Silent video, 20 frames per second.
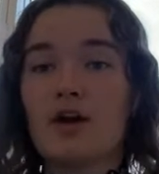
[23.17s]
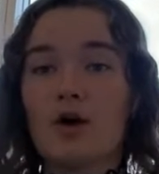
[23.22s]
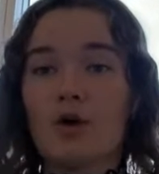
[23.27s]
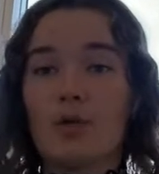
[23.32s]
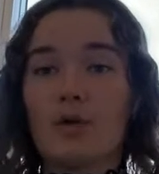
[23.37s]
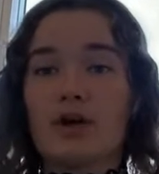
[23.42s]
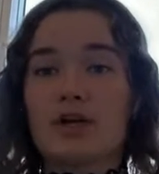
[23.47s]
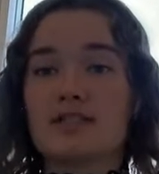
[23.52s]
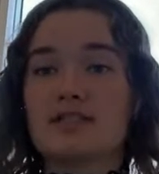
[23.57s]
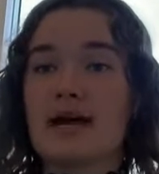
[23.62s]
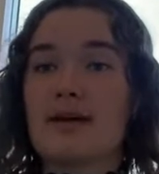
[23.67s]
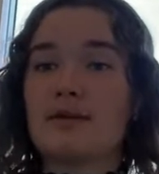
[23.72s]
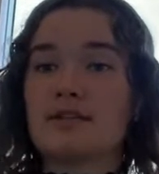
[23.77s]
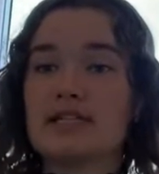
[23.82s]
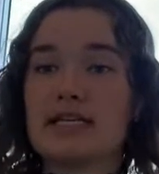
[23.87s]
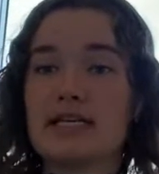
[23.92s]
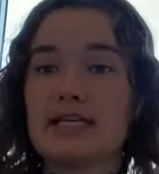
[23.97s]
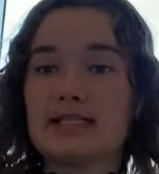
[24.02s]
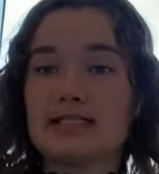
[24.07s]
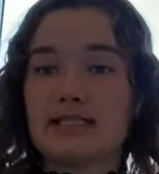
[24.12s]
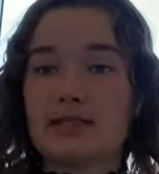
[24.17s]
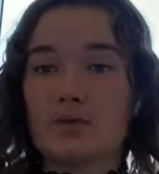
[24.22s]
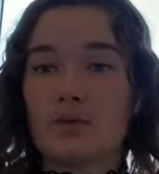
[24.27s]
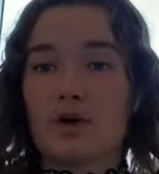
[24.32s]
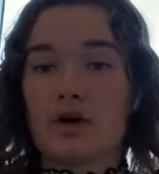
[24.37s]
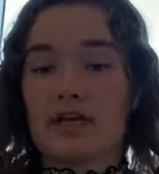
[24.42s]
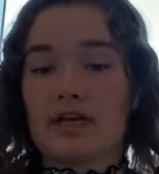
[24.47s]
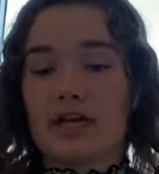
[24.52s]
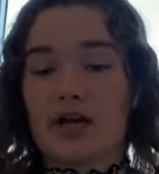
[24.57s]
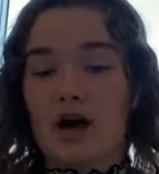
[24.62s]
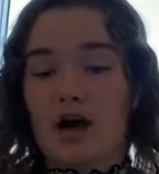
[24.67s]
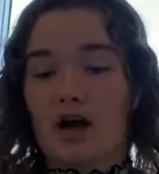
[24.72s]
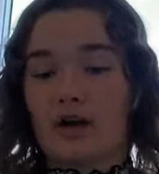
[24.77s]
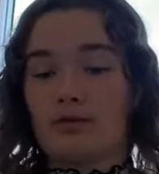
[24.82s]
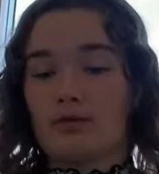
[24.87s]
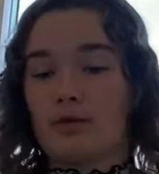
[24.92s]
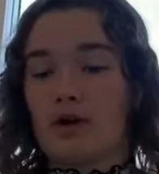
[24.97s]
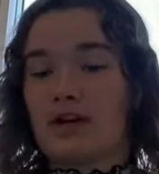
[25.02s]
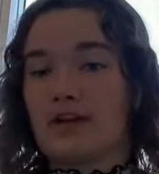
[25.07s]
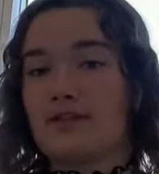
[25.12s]
We are simultaneously working on
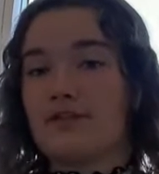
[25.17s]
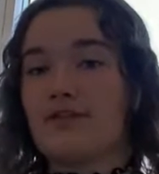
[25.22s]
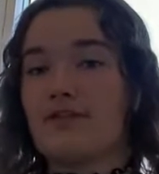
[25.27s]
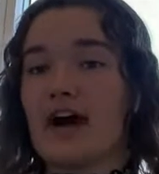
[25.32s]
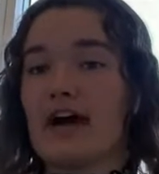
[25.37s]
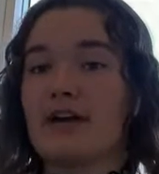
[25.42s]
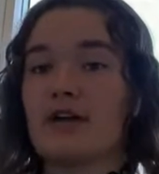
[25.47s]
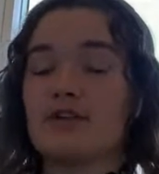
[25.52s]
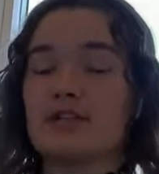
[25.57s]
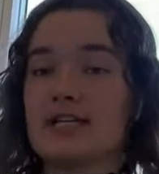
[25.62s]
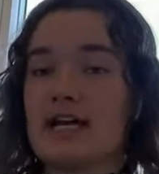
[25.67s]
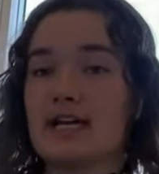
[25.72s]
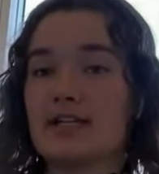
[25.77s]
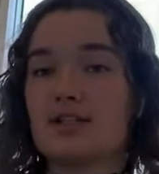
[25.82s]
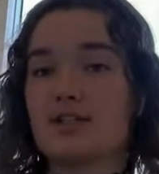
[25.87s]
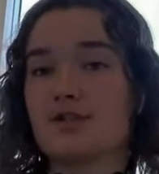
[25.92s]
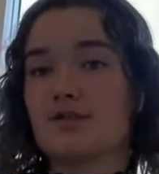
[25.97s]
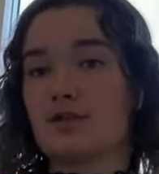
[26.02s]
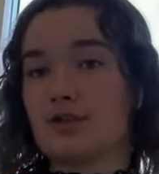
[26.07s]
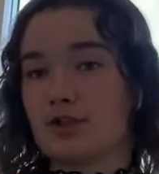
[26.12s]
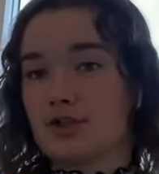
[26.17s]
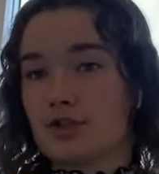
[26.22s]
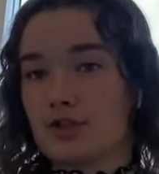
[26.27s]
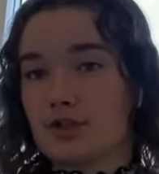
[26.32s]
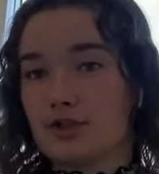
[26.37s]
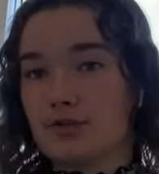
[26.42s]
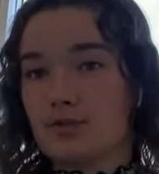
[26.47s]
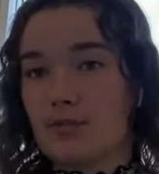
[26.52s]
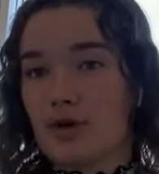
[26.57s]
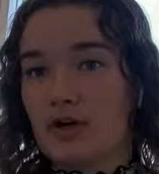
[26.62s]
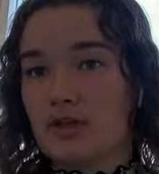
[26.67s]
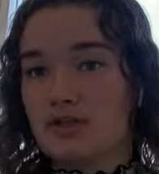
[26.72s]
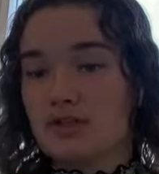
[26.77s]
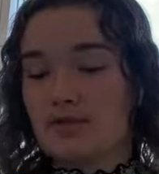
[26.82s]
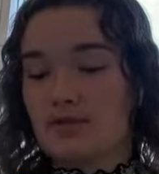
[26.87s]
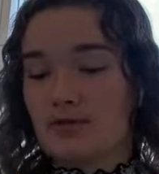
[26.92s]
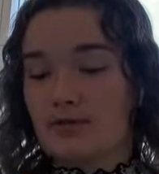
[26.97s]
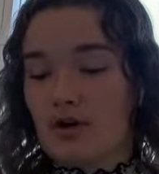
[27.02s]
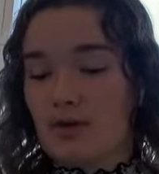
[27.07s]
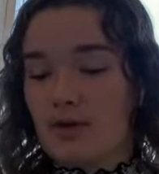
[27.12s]
running final tests for certain parts of
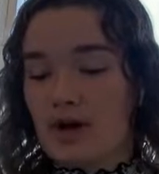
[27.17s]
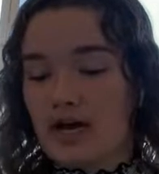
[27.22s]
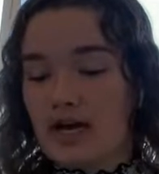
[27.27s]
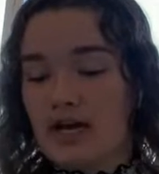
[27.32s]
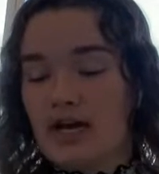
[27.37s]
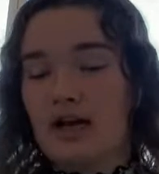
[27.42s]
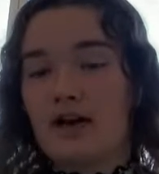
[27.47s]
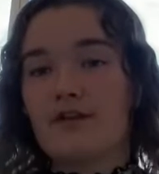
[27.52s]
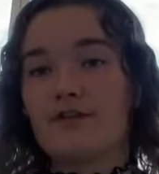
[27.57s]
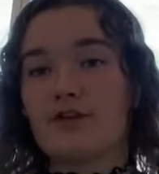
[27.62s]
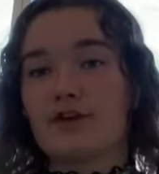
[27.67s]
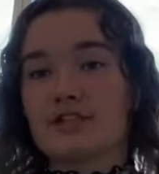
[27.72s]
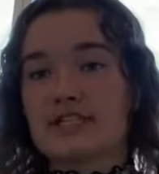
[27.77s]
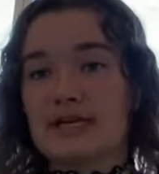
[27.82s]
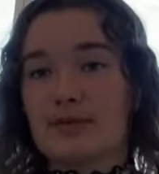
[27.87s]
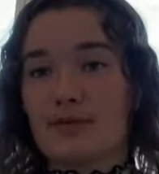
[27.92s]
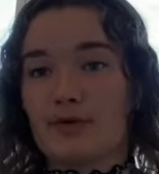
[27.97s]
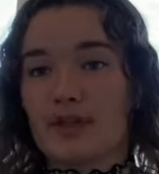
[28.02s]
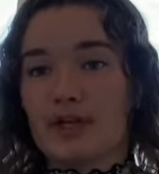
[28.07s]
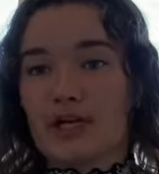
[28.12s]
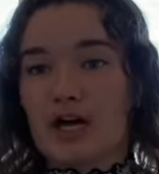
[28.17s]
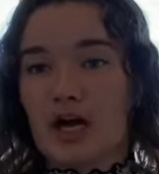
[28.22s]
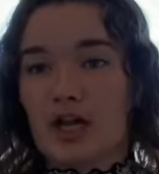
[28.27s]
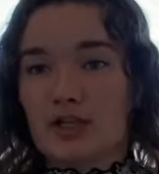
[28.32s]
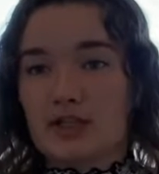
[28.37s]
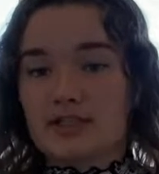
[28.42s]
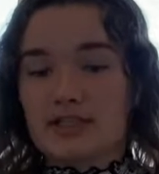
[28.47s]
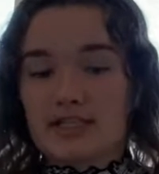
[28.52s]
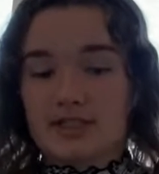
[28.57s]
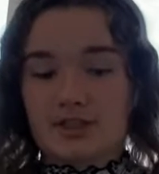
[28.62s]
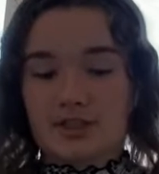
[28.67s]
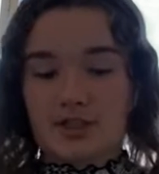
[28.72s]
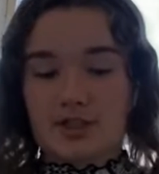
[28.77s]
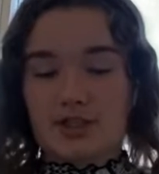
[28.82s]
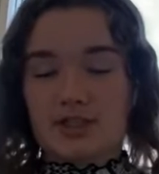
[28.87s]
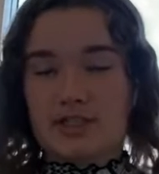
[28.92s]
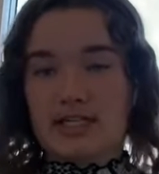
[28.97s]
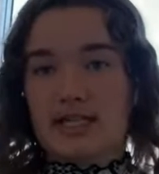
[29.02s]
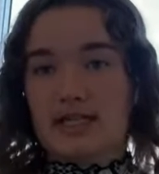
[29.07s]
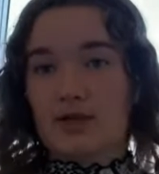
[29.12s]
the robot, for example, the color
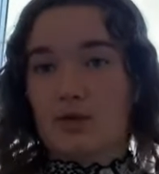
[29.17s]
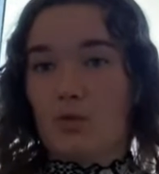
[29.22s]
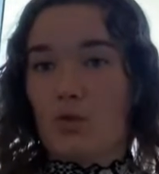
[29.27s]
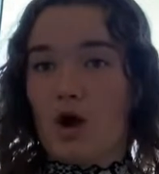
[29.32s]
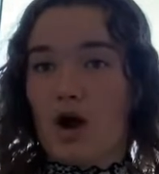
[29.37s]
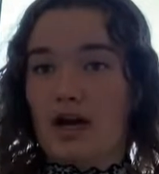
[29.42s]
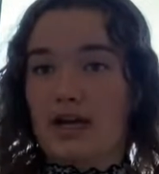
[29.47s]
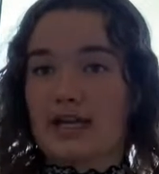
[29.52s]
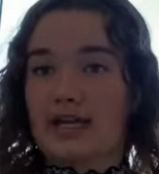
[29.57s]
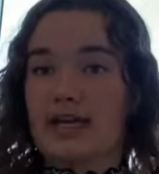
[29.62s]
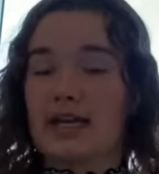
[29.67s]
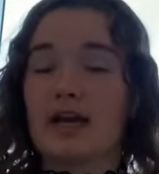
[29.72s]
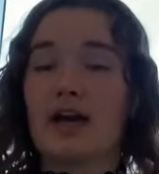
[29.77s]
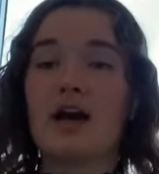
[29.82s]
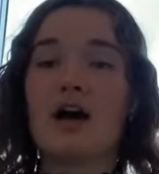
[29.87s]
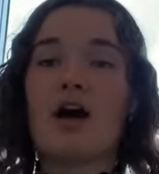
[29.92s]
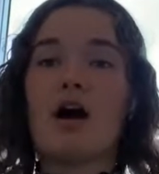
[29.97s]
sensors and the walking,